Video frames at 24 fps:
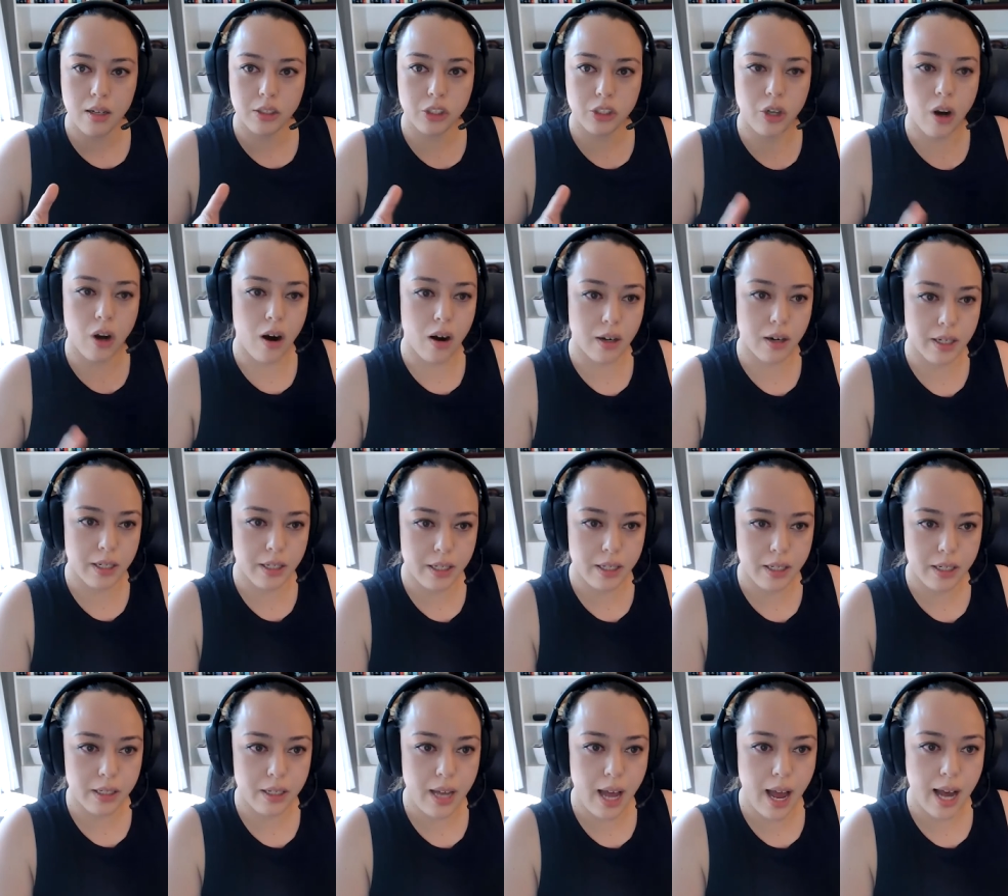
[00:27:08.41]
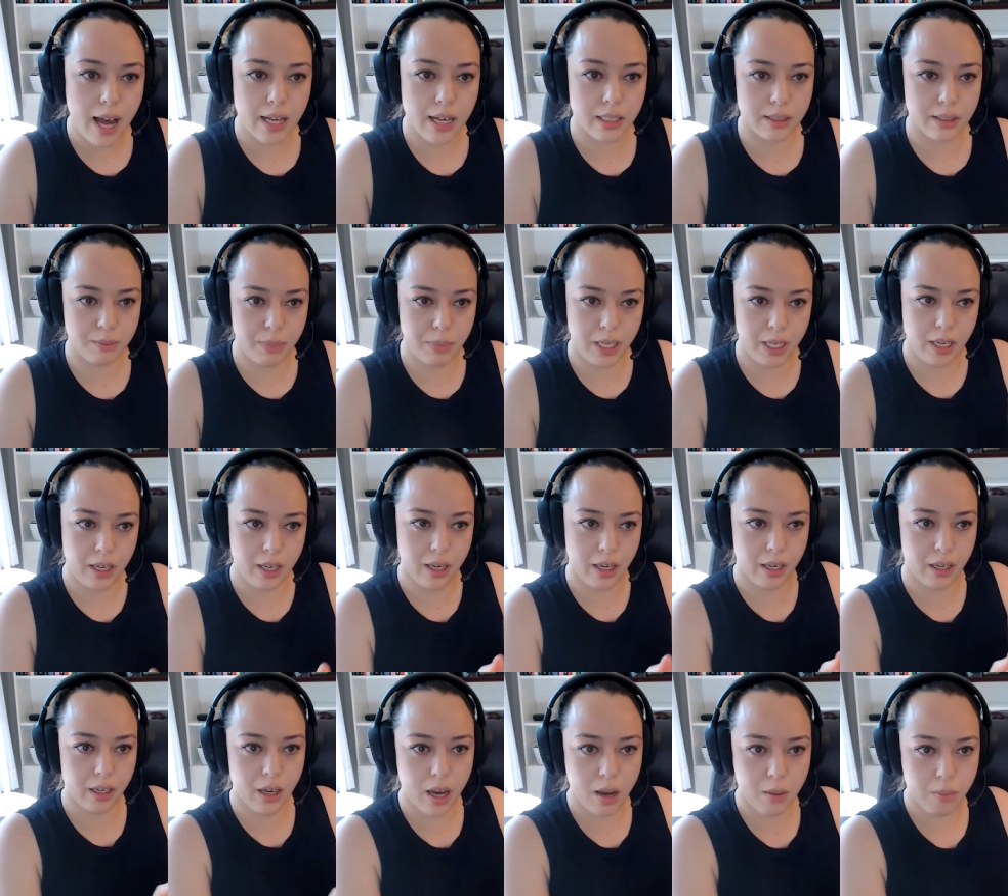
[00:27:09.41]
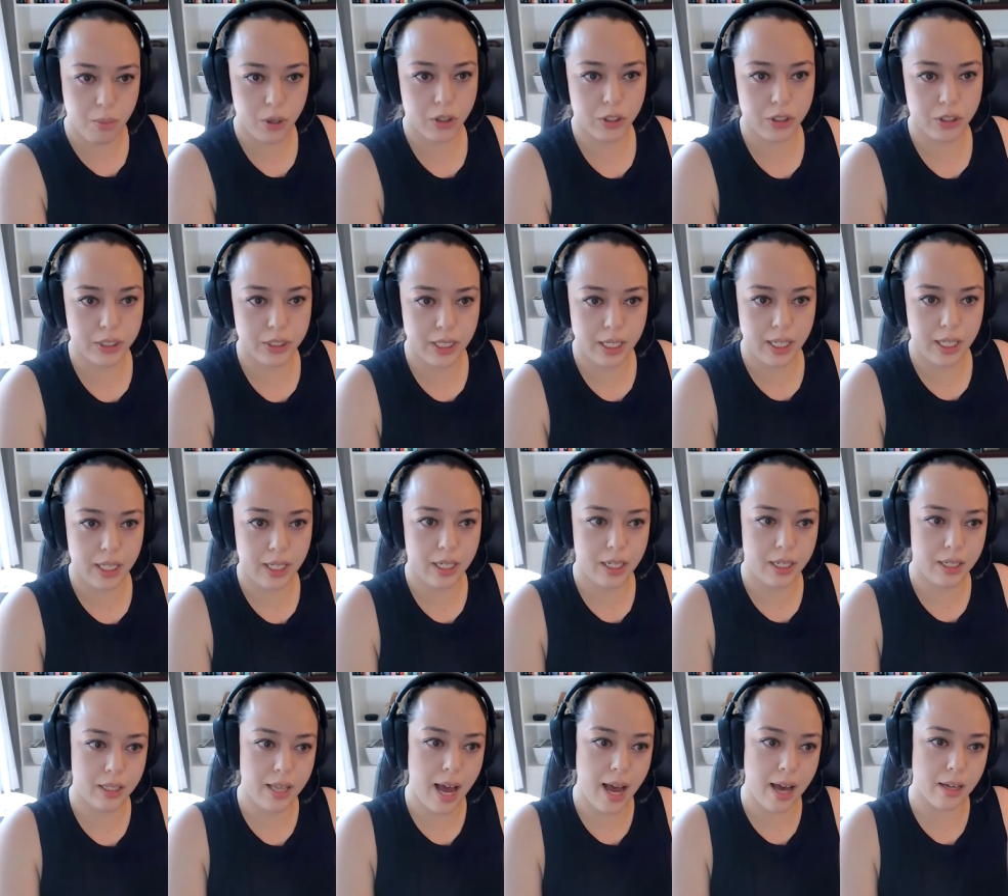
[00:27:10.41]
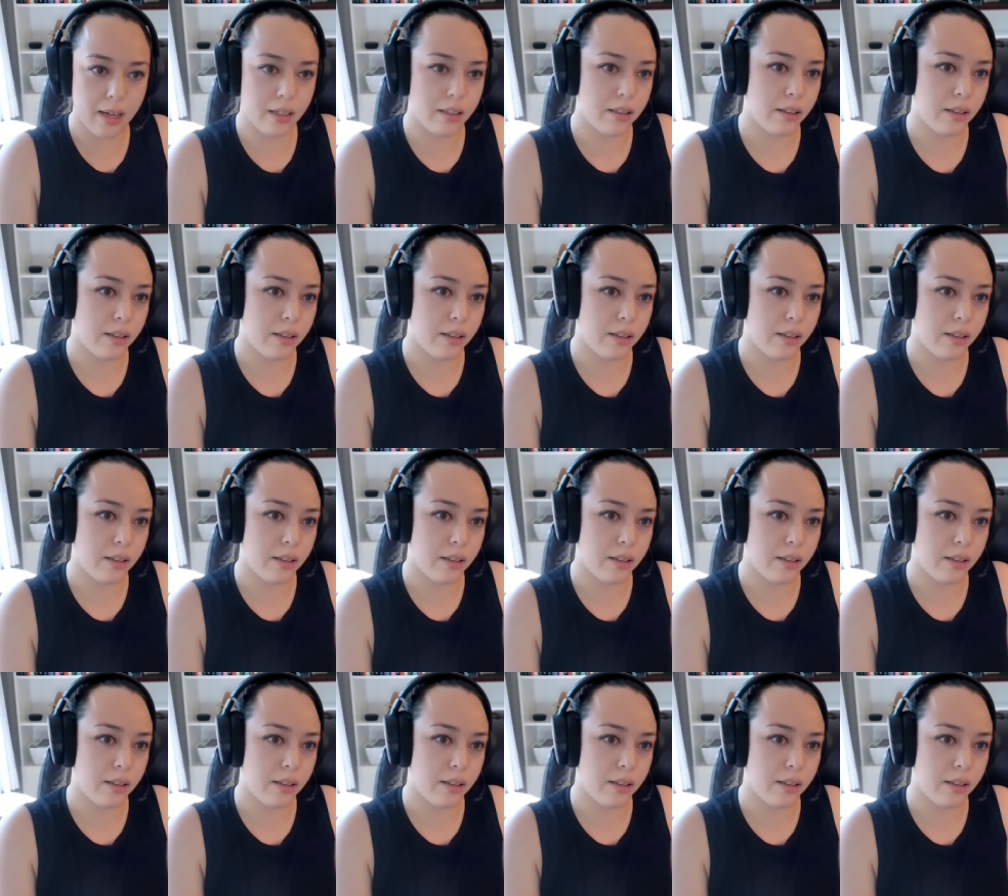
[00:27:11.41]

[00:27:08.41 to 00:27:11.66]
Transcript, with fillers: targeted as being a person that